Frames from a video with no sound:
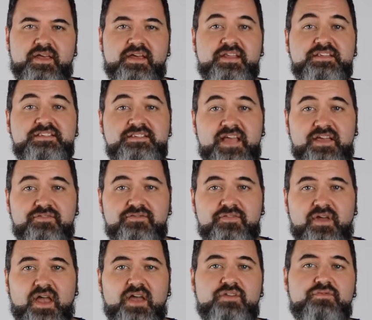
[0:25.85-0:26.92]
in a safe
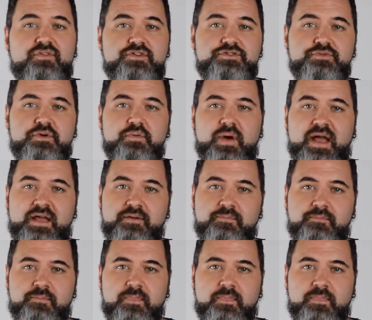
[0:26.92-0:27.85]
and virtual way.